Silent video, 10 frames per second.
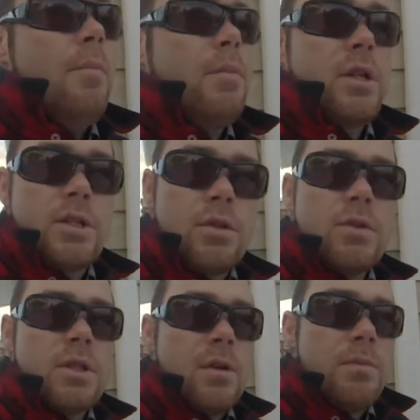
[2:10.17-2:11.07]
But as soon
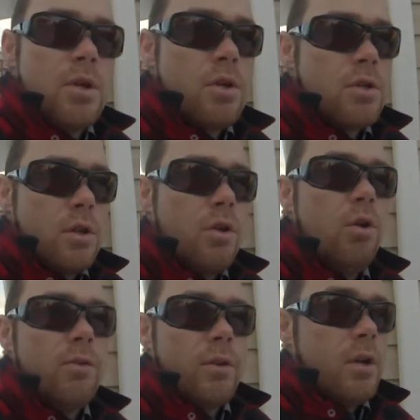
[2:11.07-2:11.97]
as the computer took
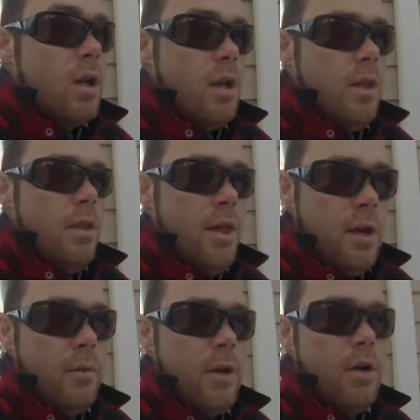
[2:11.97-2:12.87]
over, then
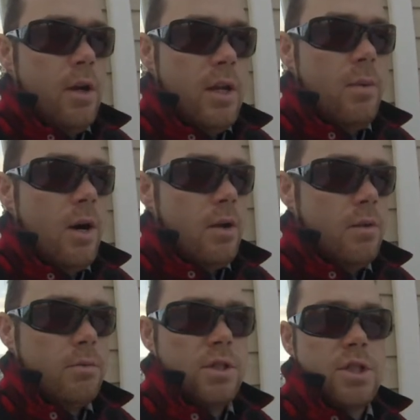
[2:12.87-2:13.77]
it went all haywire and was